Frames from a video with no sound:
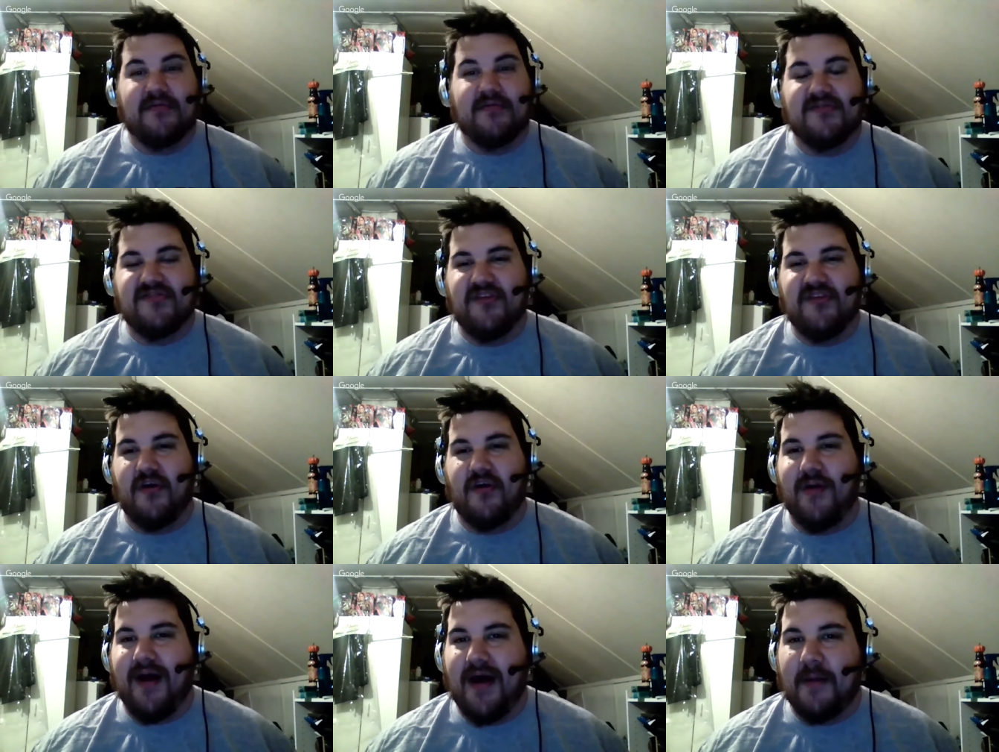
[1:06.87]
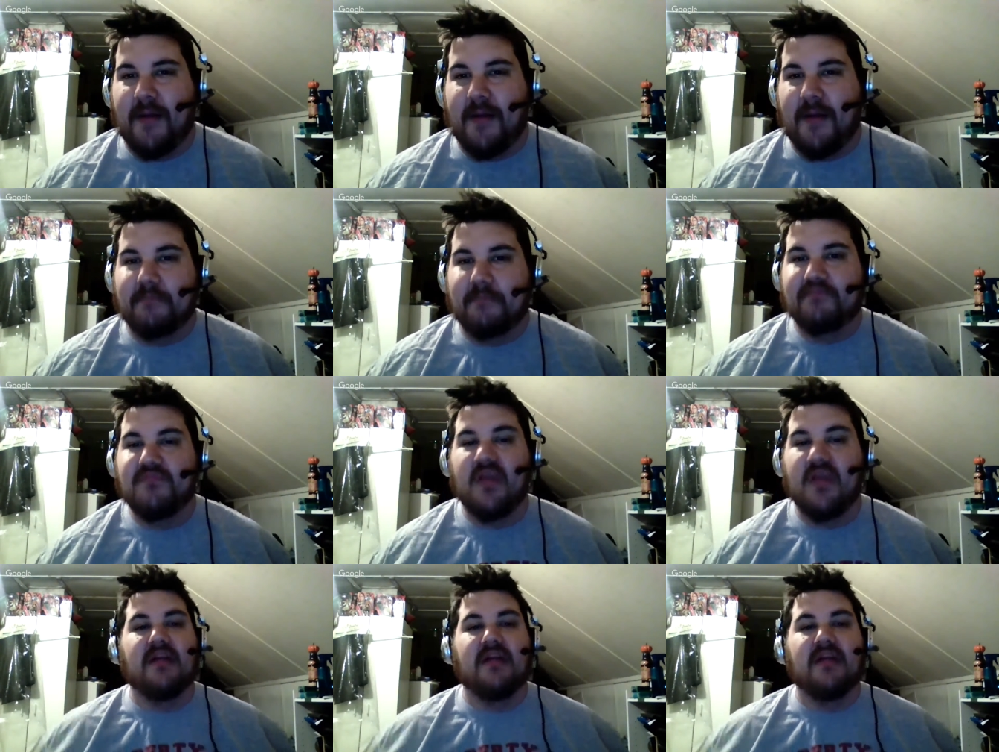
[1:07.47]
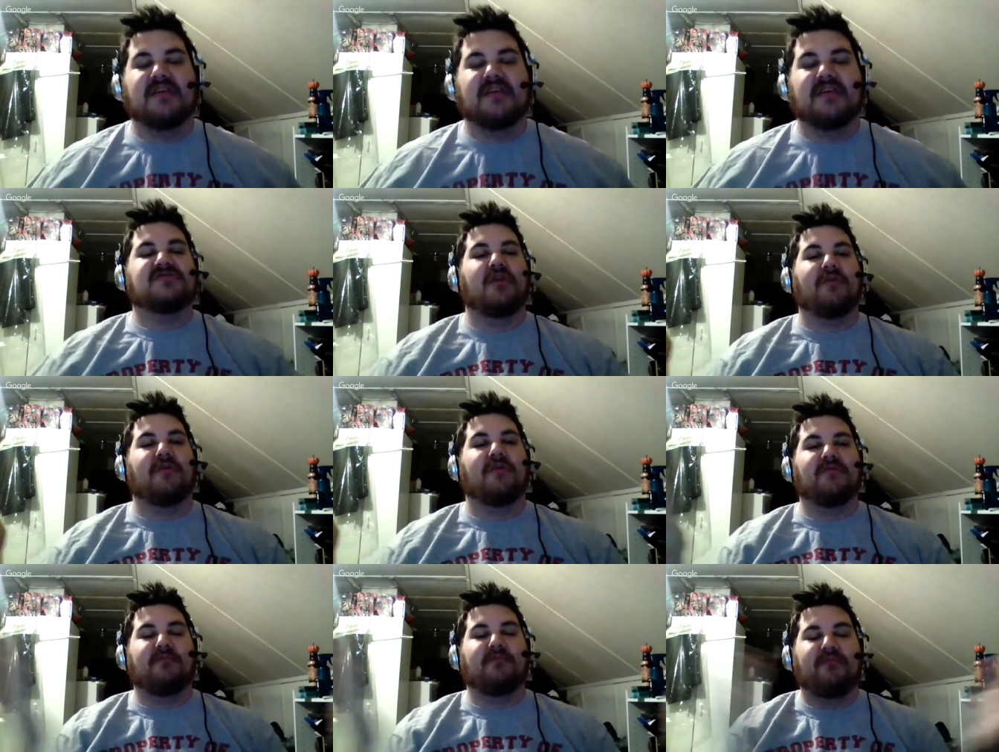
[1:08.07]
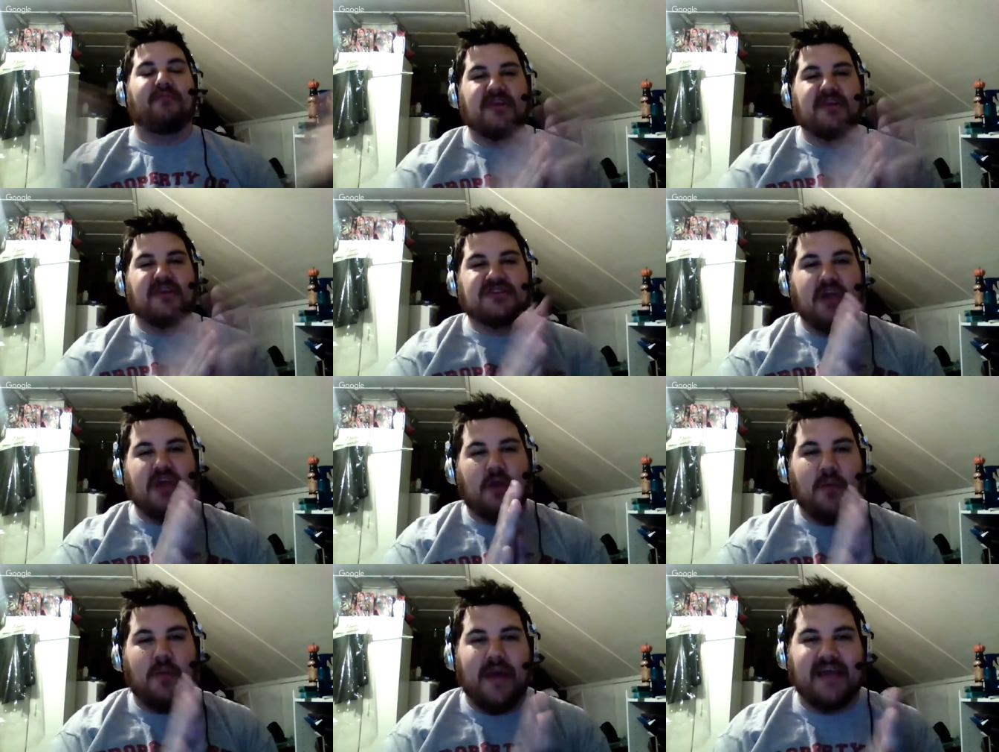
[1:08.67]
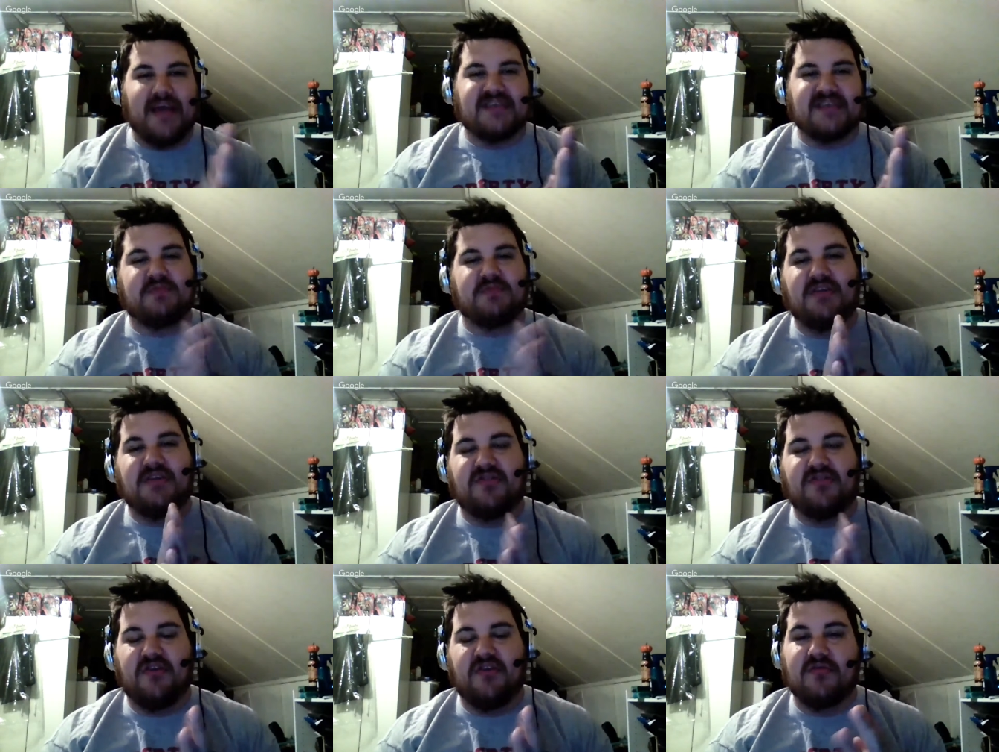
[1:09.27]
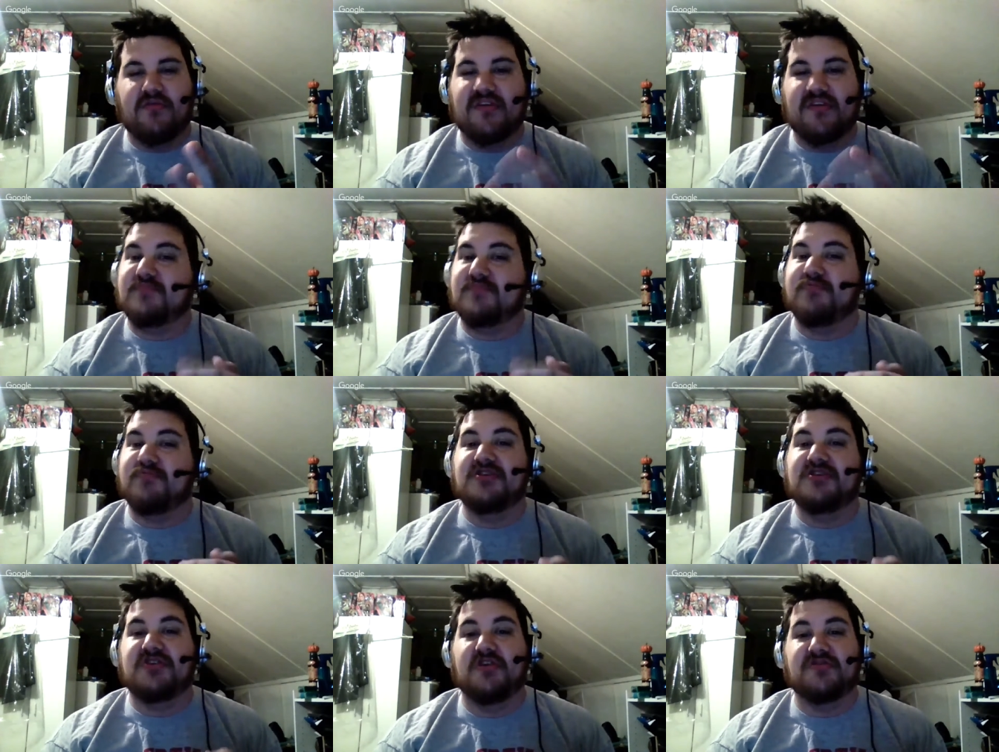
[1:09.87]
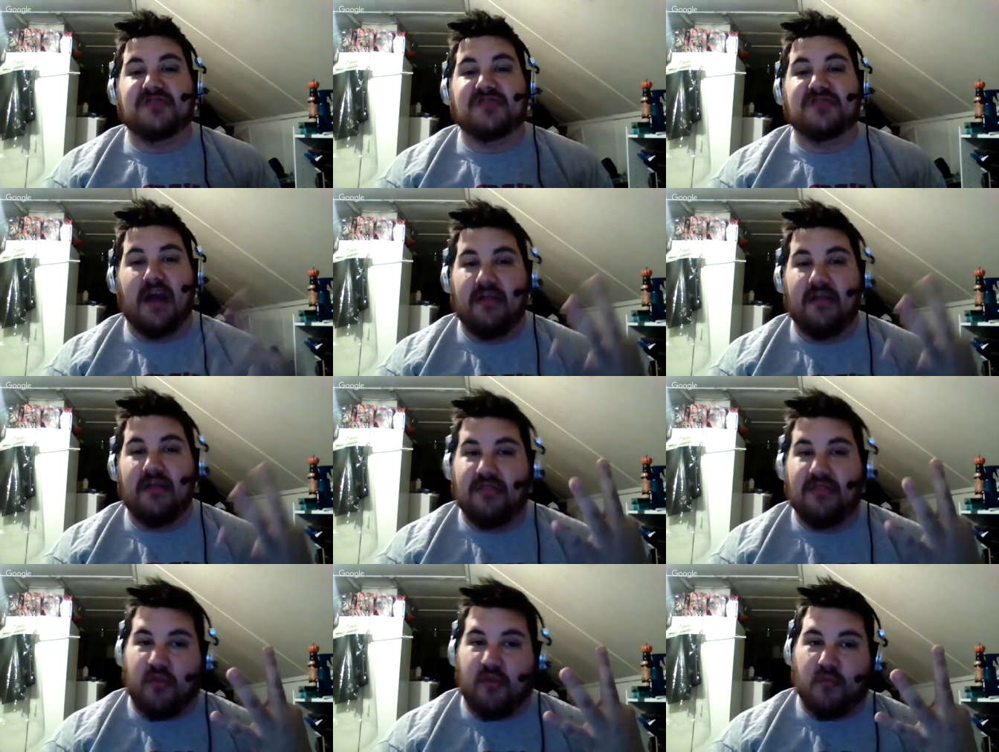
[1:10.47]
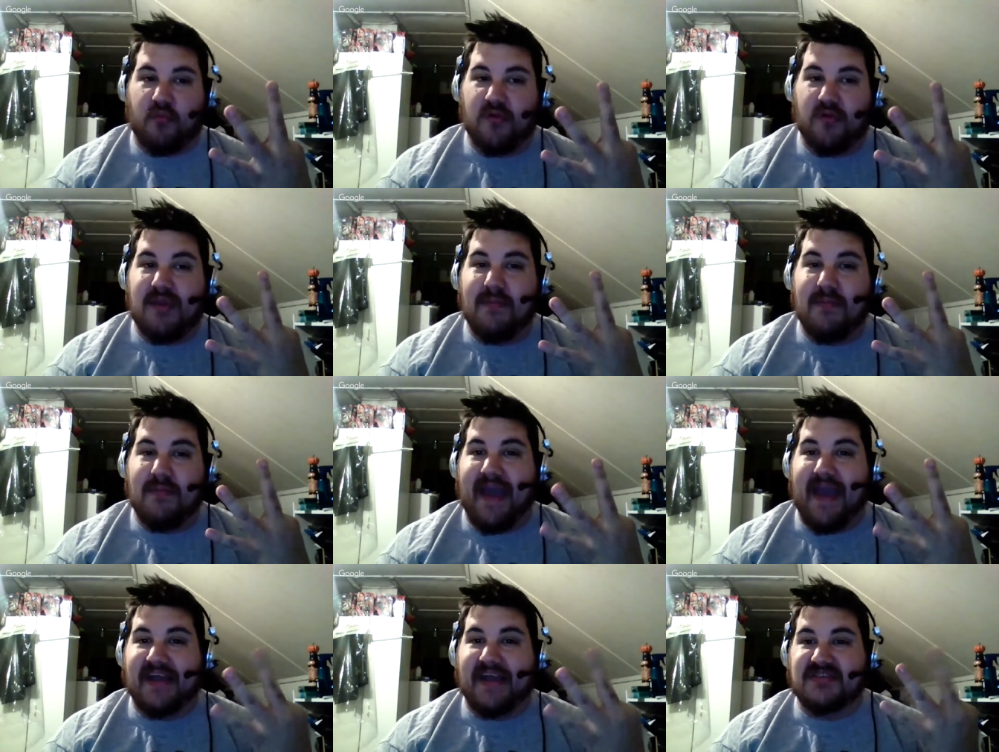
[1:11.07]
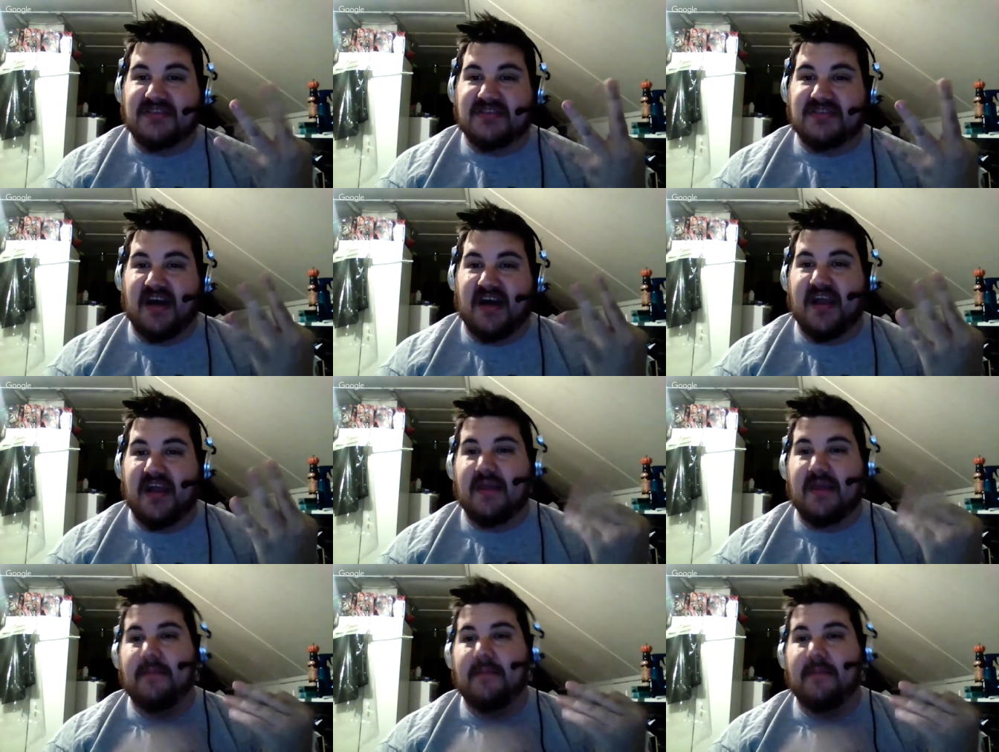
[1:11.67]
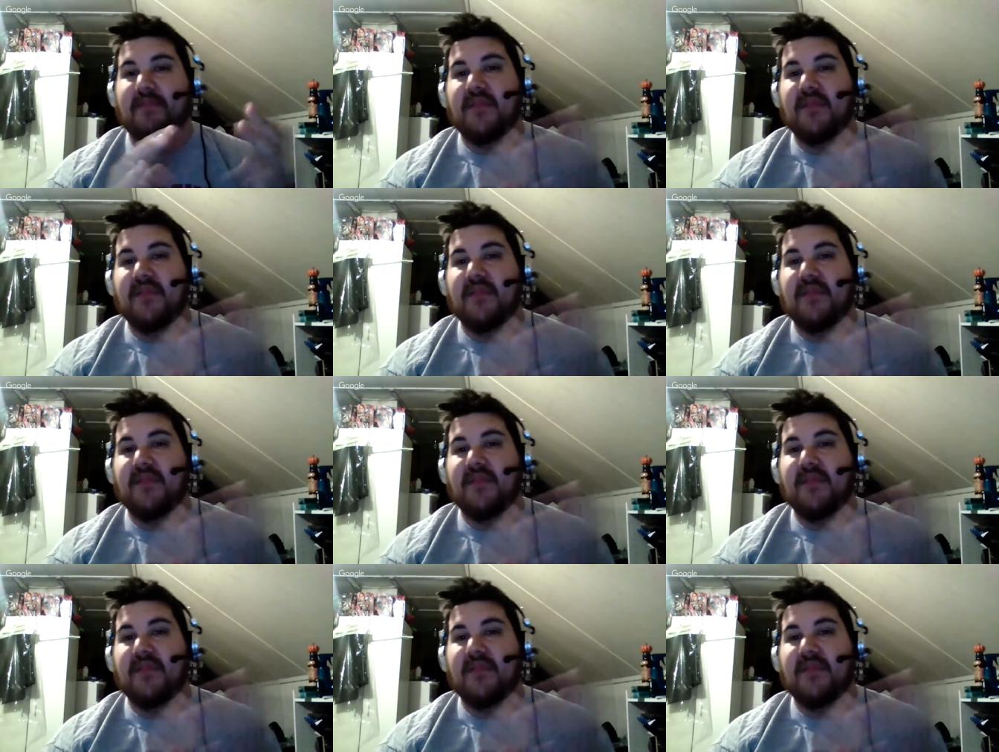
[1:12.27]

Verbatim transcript: So um, let's start with the pre-show as we do. This pre-show's got three matches on it.